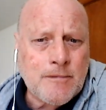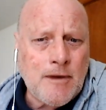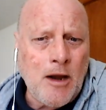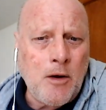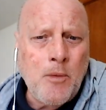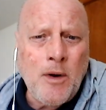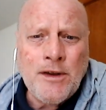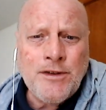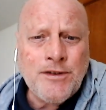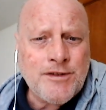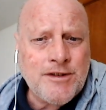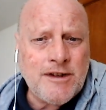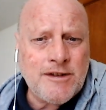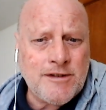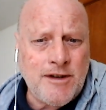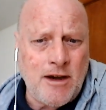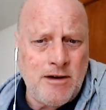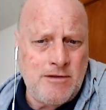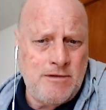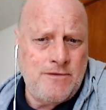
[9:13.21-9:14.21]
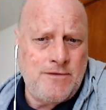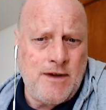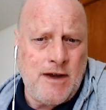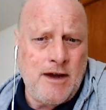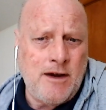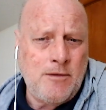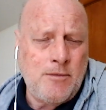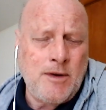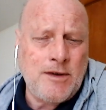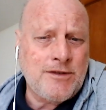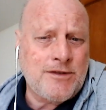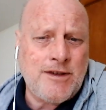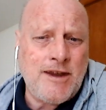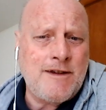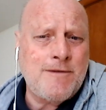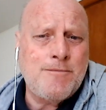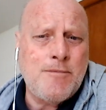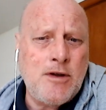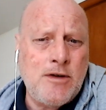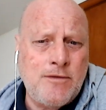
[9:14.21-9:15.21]
once it's over, once
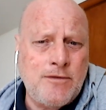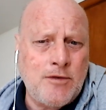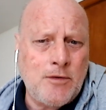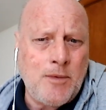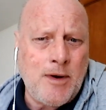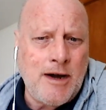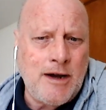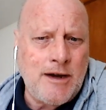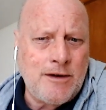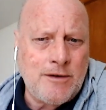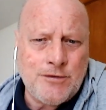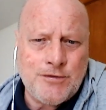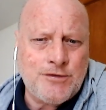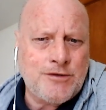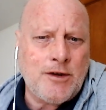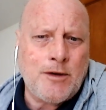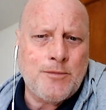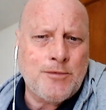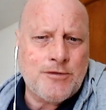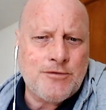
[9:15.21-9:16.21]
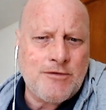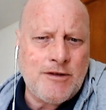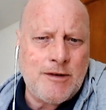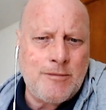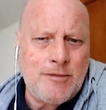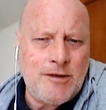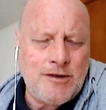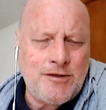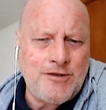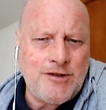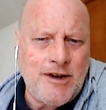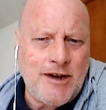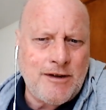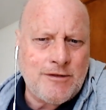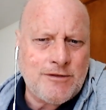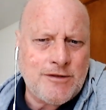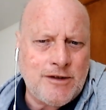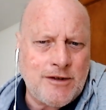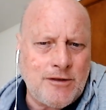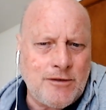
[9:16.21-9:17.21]
they've moved away or stopped screaming and
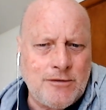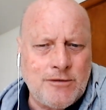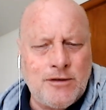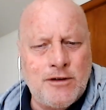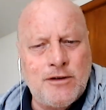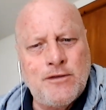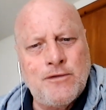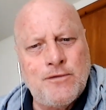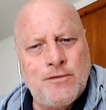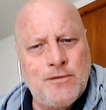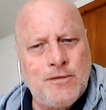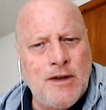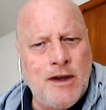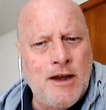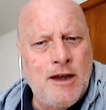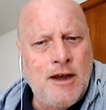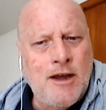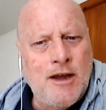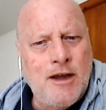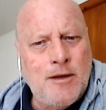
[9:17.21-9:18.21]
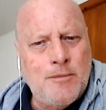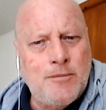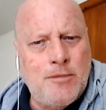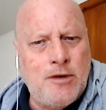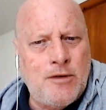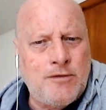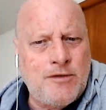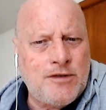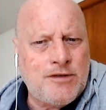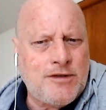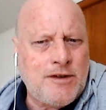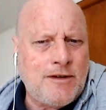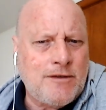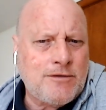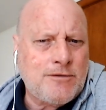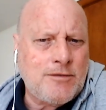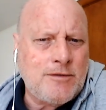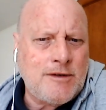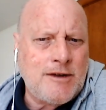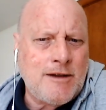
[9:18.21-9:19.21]
shouting, or you've moved
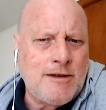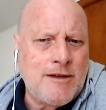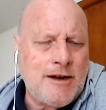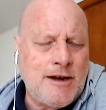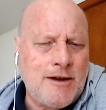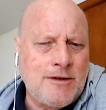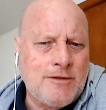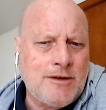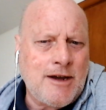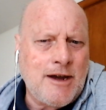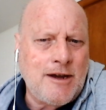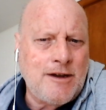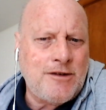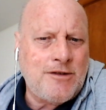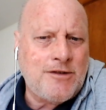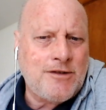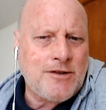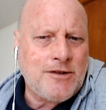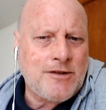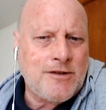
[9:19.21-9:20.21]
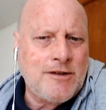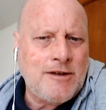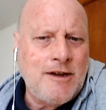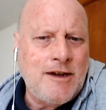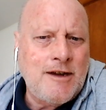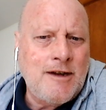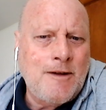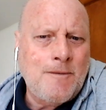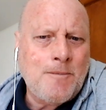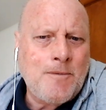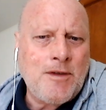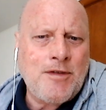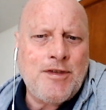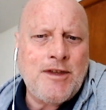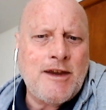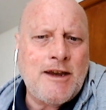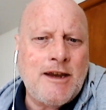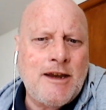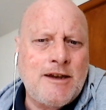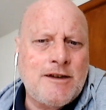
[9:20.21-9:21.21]
yourself to another location, the
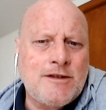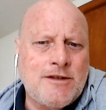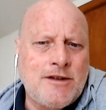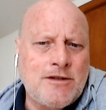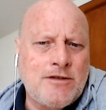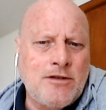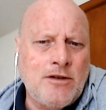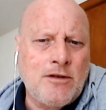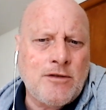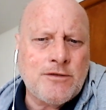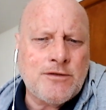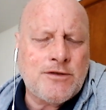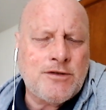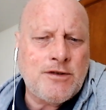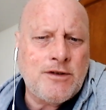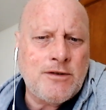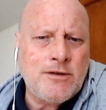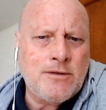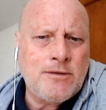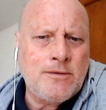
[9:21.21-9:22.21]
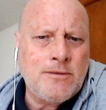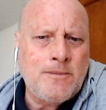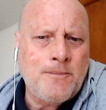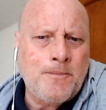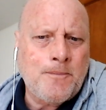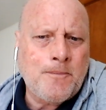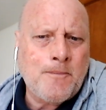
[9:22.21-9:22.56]
thing is not to